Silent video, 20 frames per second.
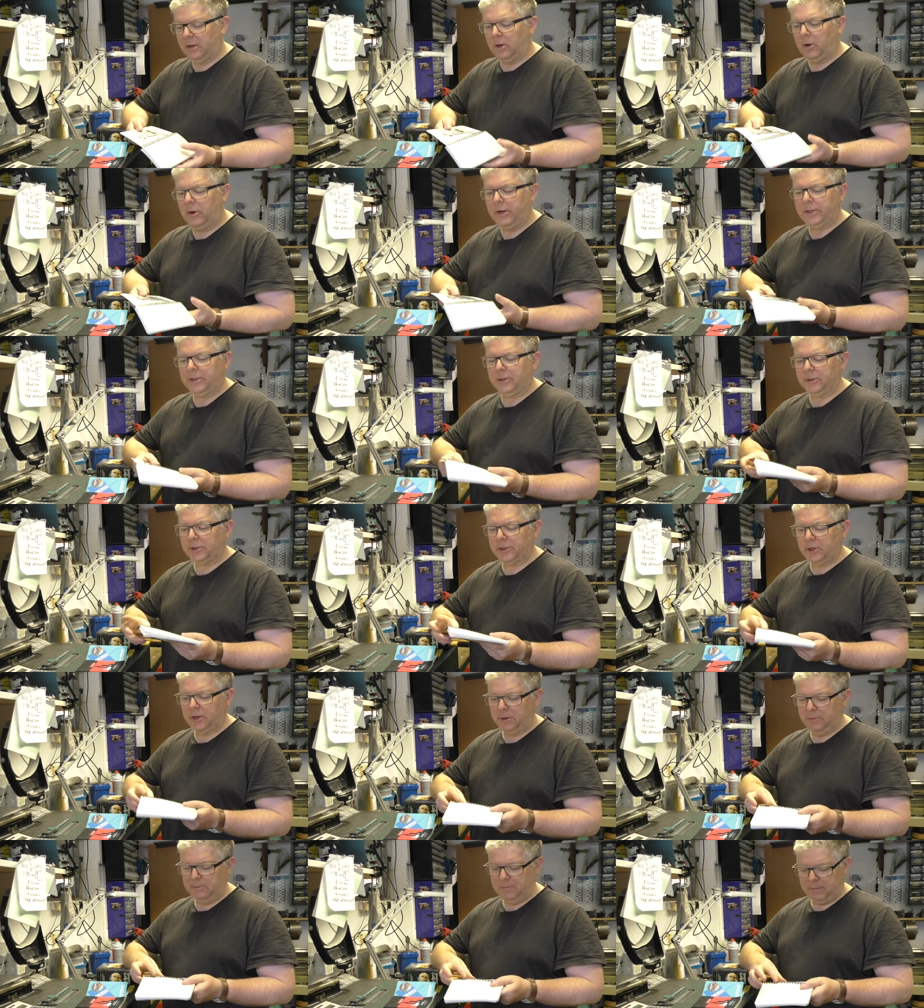Oh, it does
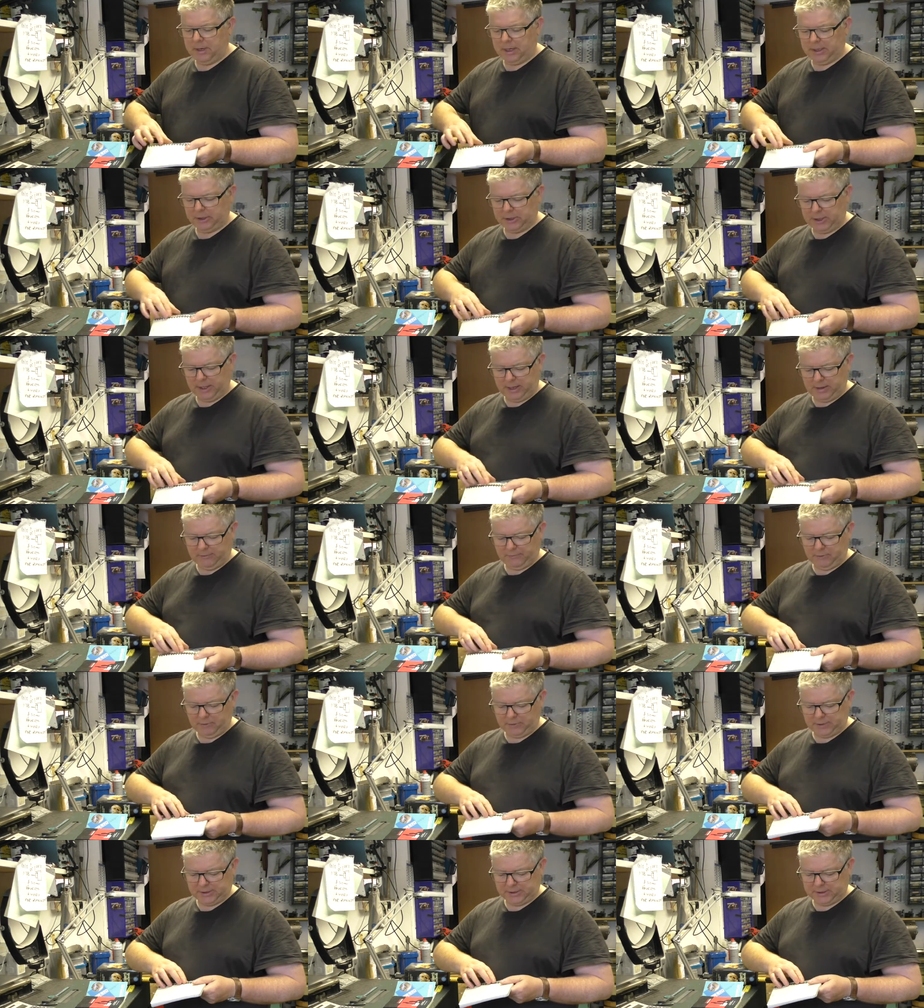come, actually, I
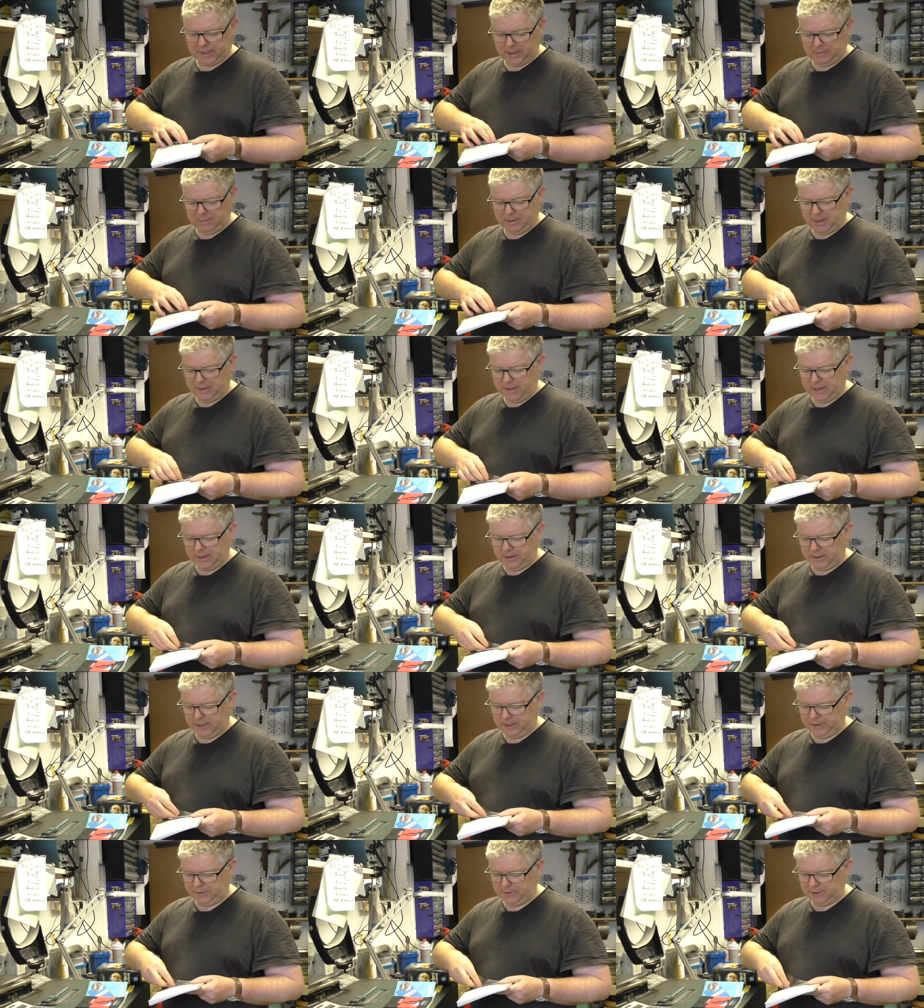forgot to say about
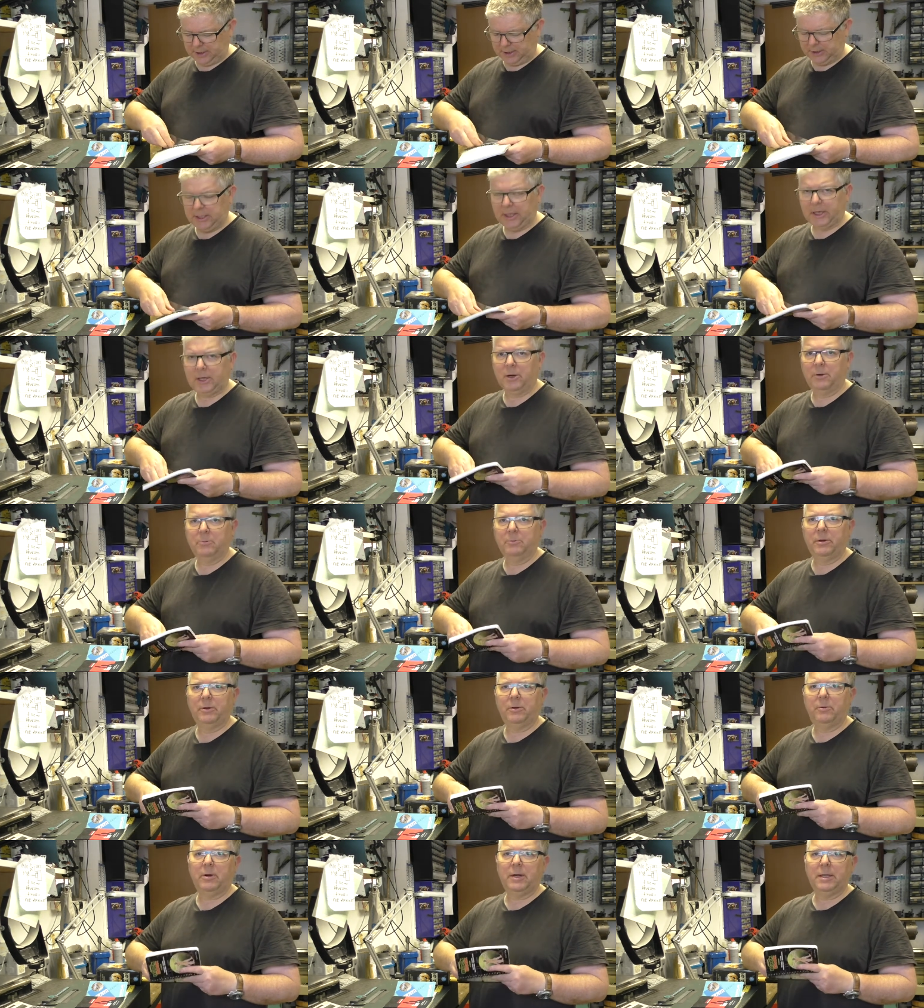that, it does actually come
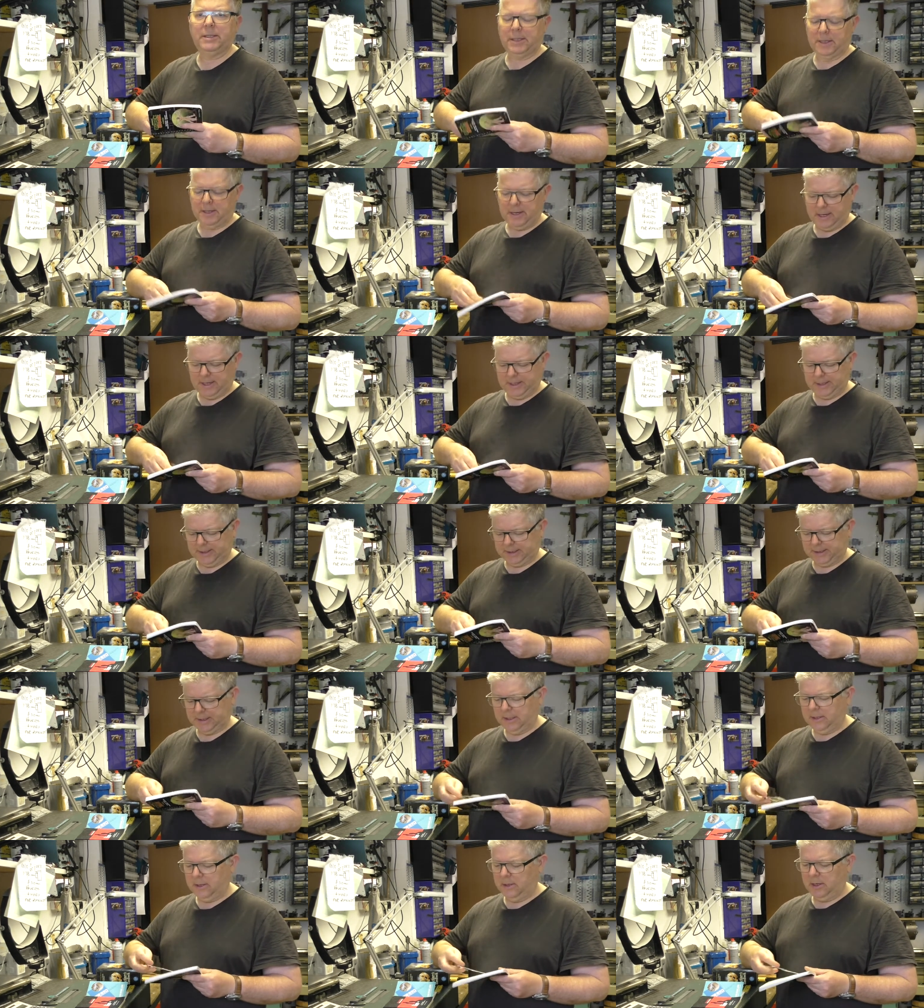with quite a nice
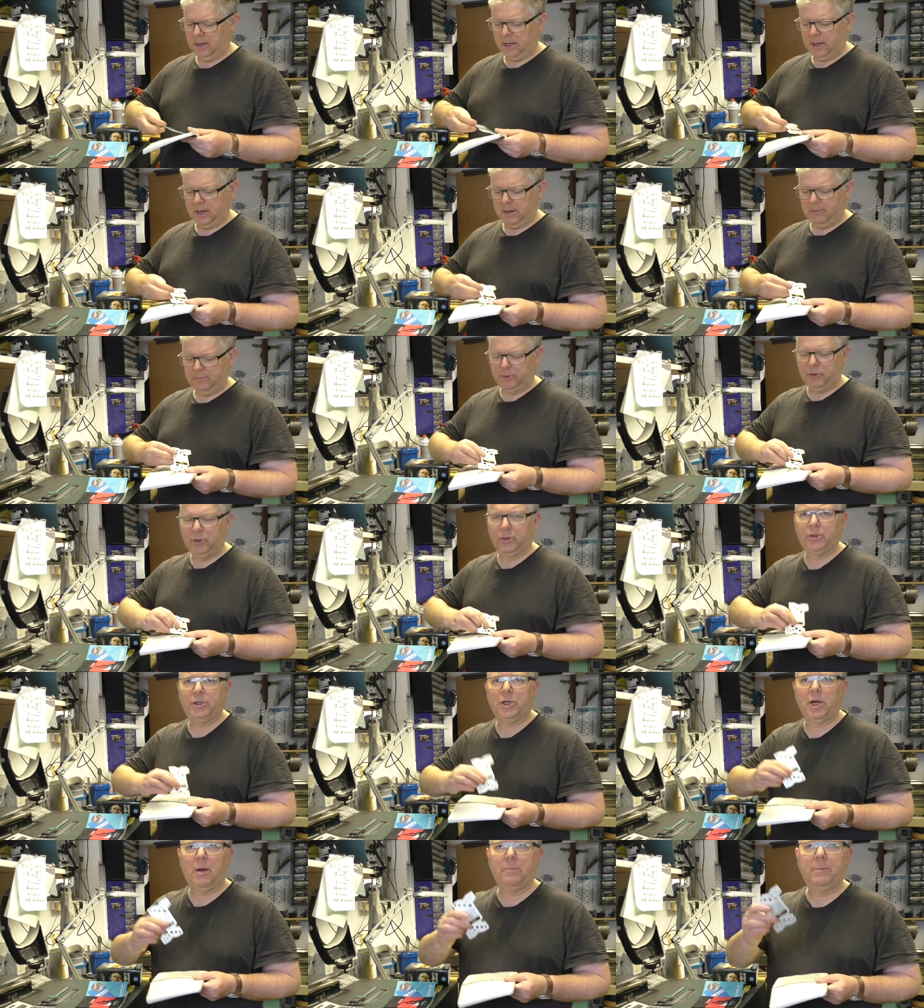drill
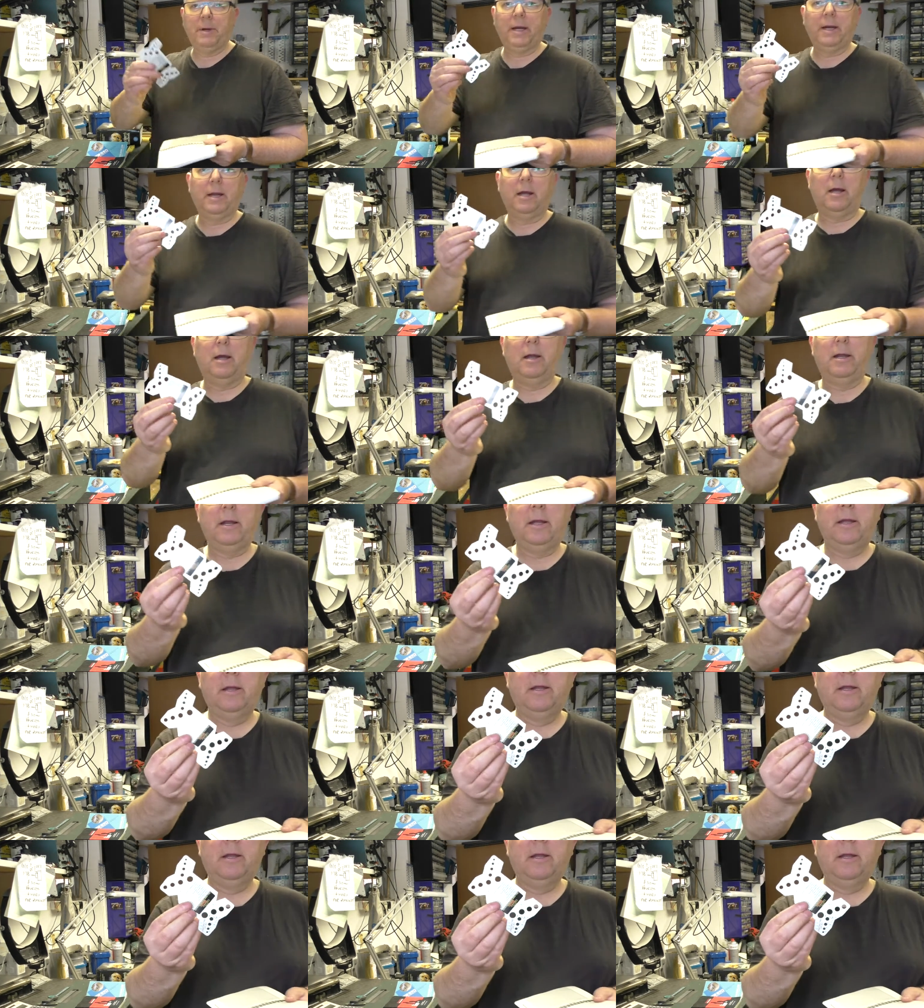sharpening guide.